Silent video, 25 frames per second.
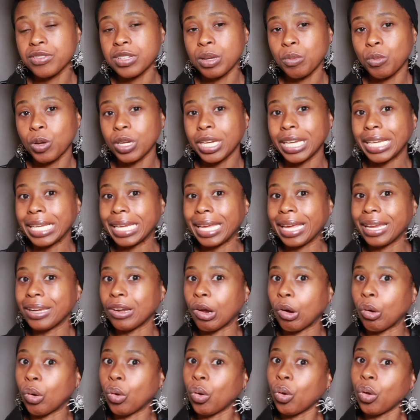someone and get
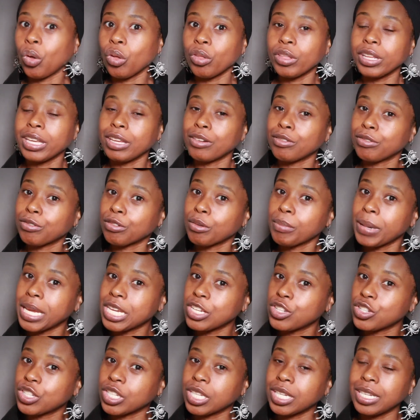all the
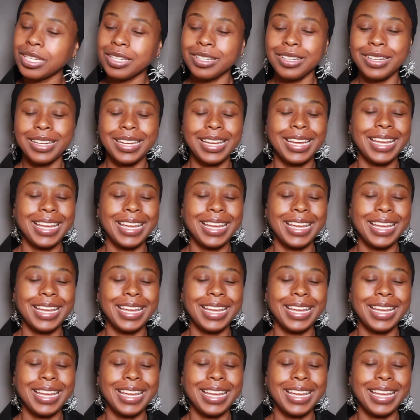information